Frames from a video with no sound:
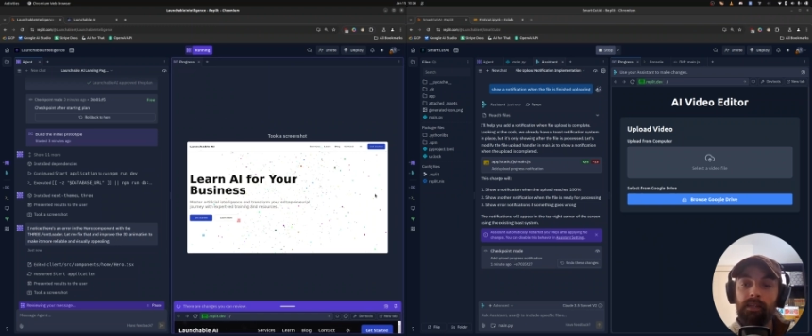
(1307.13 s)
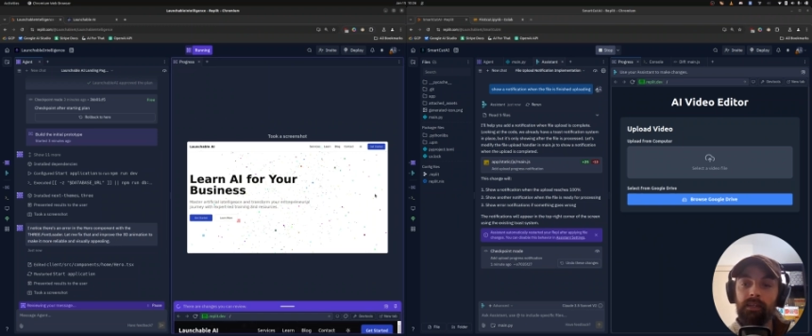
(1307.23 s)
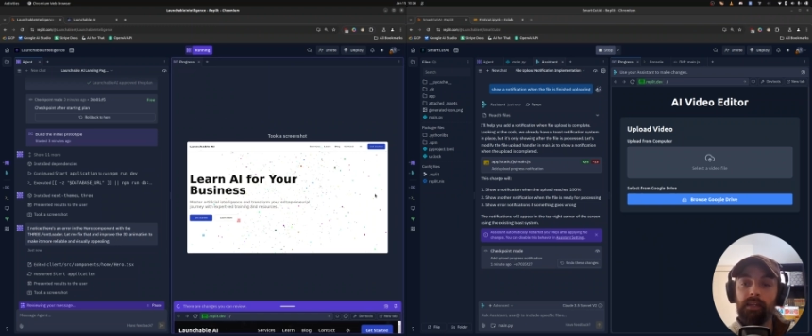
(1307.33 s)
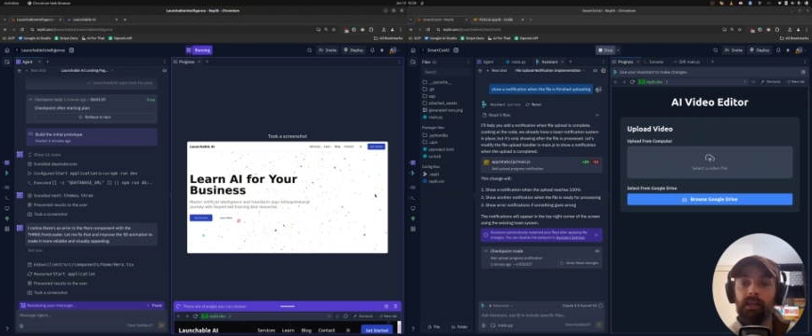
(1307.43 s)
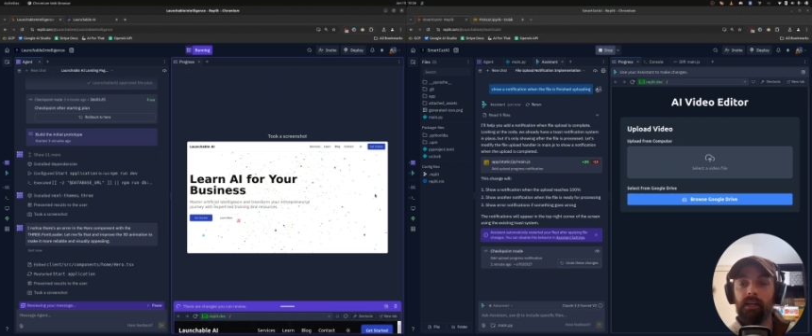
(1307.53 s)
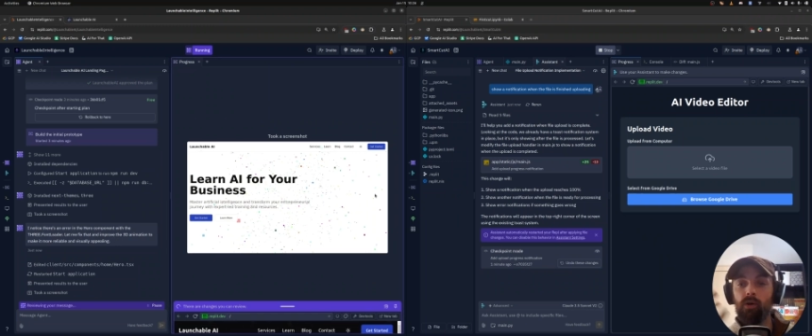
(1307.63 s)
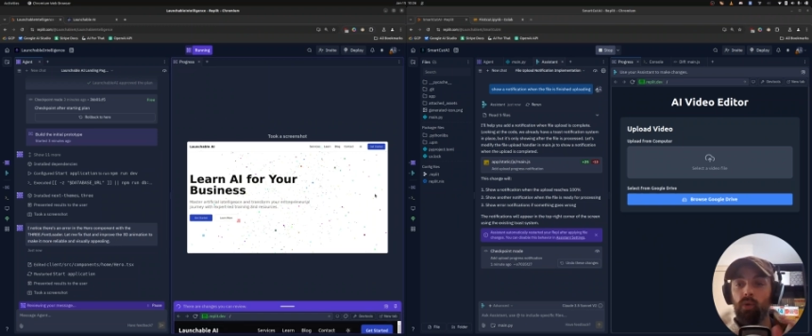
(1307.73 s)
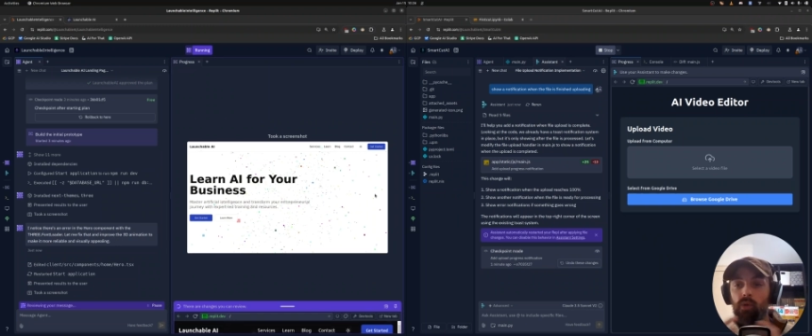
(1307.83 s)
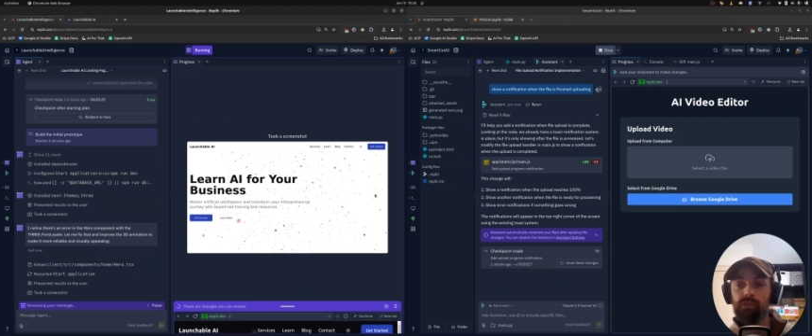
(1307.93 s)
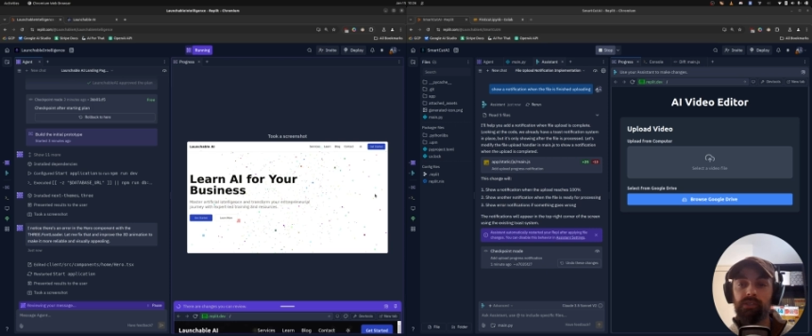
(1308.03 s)
then that
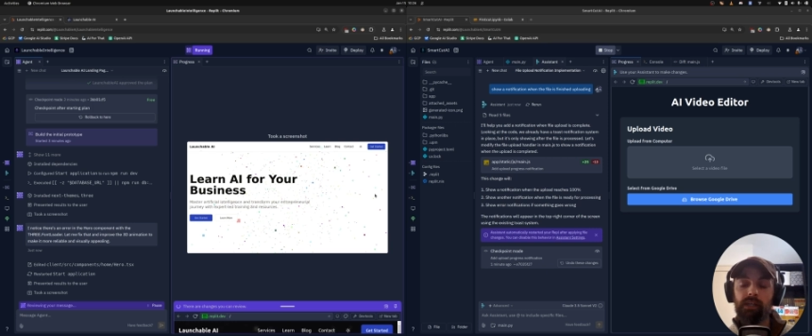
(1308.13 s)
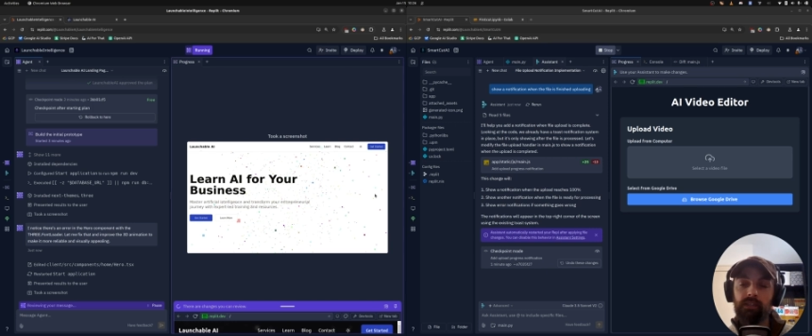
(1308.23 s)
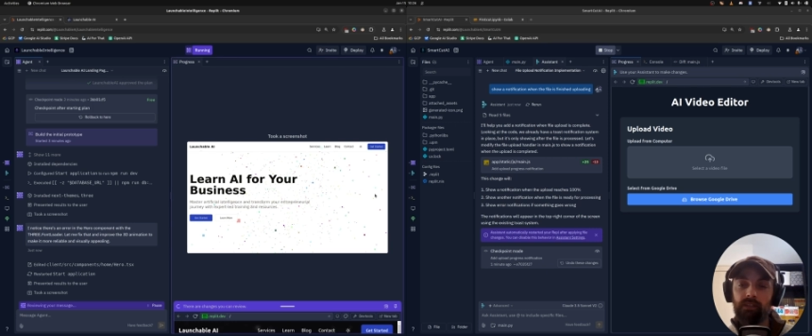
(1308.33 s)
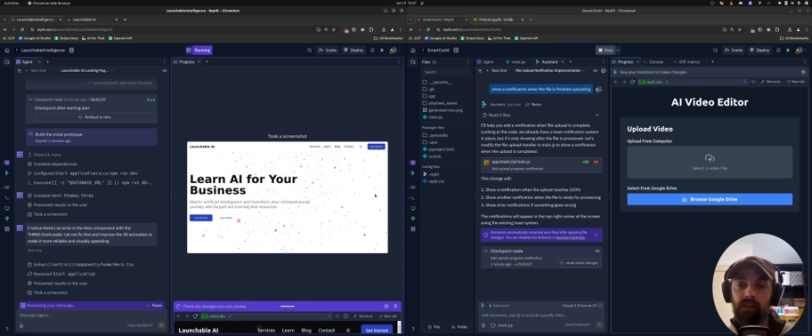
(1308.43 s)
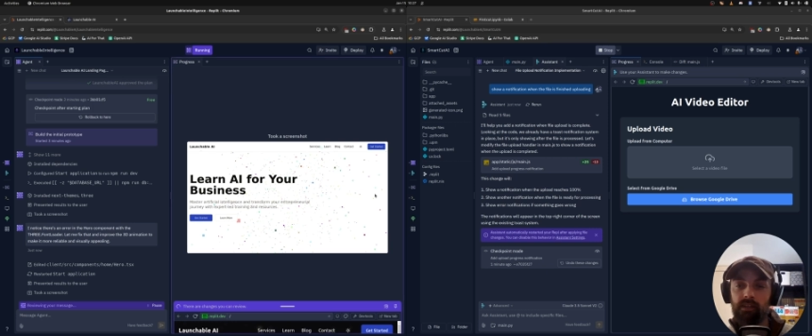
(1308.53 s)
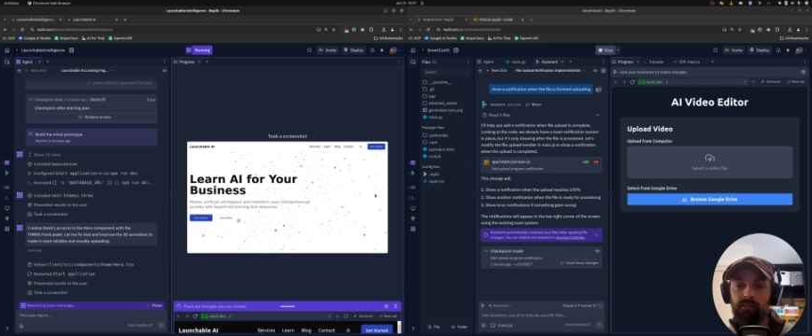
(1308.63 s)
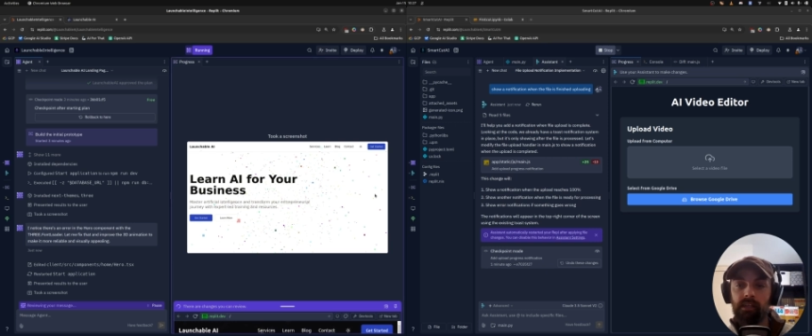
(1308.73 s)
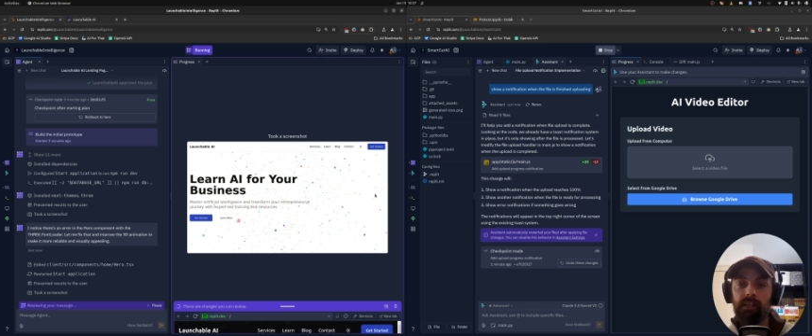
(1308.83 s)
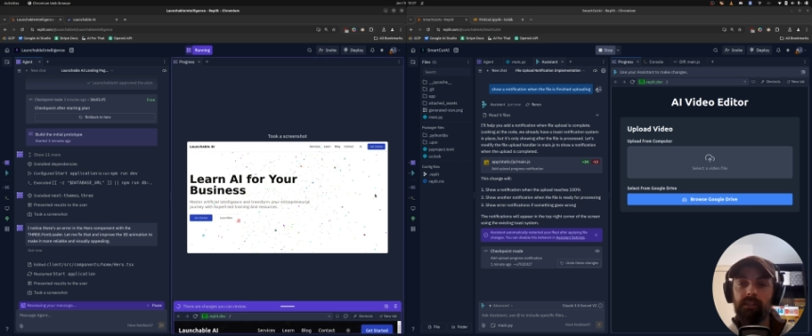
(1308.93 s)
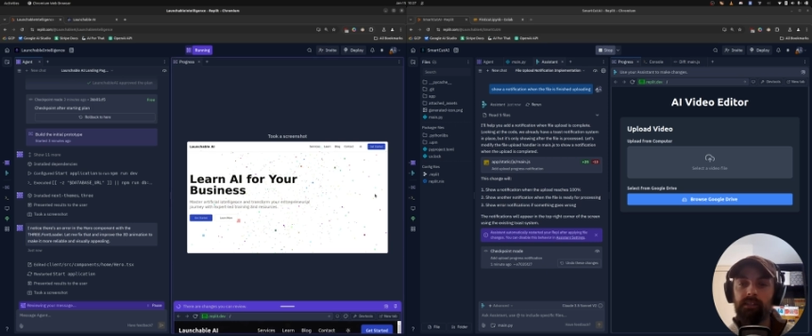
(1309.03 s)
whole cycle of like